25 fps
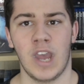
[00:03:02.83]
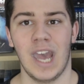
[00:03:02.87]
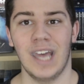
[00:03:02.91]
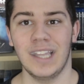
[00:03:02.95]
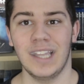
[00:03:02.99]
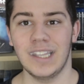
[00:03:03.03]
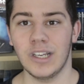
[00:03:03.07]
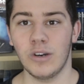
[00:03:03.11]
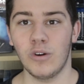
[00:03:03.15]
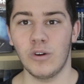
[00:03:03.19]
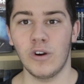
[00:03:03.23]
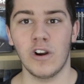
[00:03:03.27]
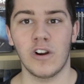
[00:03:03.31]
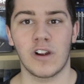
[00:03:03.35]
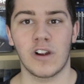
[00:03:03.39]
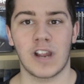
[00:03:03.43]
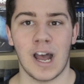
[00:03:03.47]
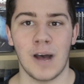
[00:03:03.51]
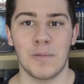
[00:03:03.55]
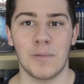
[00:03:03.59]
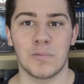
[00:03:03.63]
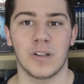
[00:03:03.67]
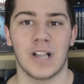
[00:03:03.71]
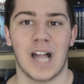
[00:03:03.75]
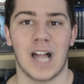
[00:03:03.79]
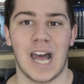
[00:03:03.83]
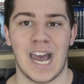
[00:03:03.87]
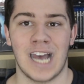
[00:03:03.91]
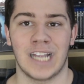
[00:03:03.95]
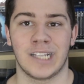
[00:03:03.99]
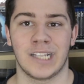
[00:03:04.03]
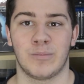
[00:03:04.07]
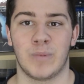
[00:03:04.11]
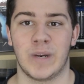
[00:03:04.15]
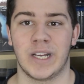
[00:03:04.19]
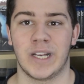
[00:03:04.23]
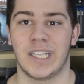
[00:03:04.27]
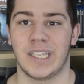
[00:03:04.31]
And there were a couple
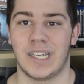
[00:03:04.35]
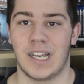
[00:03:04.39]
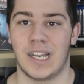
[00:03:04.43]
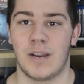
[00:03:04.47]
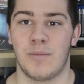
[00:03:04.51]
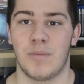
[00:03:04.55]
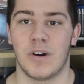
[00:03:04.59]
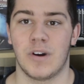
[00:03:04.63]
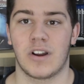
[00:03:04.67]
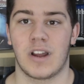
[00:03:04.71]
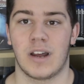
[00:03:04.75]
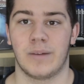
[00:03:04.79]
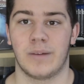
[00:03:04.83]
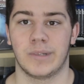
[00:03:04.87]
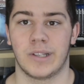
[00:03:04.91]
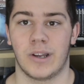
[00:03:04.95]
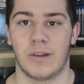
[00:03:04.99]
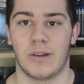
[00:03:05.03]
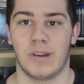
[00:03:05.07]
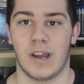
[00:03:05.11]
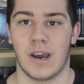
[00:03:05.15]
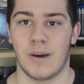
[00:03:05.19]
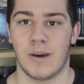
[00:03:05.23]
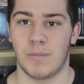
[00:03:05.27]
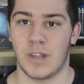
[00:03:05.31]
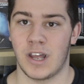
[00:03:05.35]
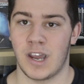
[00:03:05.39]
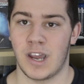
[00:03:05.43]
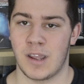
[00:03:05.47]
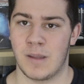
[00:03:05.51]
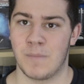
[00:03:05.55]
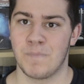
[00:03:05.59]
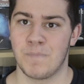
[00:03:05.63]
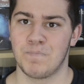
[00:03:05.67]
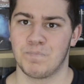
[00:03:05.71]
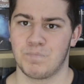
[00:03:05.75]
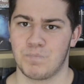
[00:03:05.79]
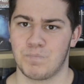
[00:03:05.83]
aspects in Annabelle Comes Home that I'm like,
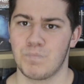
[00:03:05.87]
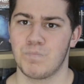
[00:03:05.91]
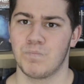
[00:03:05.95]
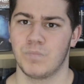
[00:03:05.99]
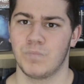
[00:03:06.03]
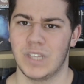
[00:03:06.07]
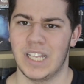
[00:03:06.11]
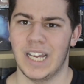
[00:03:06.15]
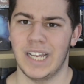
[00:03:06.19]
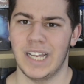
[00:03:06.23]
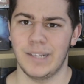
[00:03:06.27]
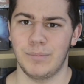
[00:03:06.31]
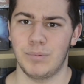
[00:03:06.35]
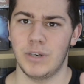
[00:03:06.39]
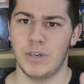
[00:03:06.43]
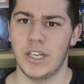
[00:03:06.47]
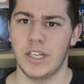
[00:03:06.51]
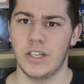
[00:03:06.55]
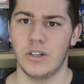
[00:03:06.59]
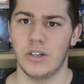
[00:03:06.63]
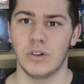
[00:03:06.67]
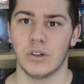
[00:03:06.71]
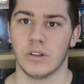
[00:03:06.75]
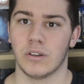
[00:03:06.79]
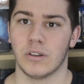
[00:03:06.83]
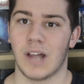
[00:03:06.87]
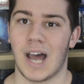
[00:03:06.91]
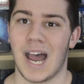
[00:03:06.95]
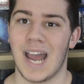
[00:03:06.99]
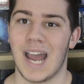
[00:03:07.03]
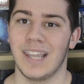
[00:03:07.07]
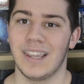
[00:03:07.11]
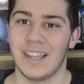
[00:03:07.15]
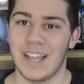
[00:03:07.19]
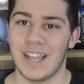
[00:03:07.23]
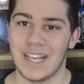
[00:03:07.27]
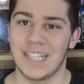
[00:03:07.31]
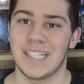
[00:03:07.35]
that's pretty cool.
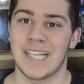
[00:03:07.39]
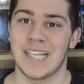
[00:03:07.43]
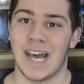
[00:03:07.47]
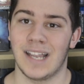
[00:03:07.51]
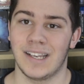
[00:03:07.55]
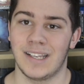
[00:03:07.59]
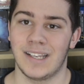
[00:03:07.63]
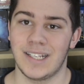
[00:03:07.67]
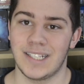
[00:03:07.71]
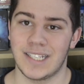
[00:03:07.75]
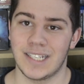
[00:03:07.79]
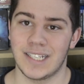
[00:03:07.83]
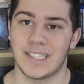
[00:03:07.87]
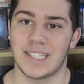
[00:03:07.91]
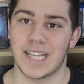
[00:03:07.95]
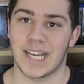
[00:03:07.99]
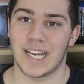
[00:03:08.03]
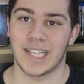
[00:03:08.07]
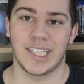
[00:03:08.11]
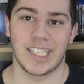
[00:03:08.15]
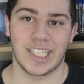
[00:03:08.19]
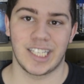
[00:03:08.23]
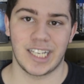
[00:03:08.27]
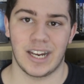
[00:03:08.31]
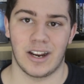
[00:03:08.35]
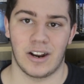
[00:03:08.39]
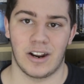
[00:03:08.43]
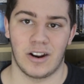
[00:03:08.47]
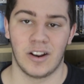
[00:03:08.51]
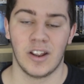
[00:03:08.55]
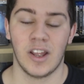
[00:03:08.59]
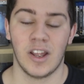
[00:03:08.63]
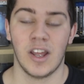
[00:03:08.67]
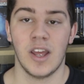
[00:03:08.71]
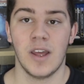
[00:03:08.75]
I liked how they did that scare.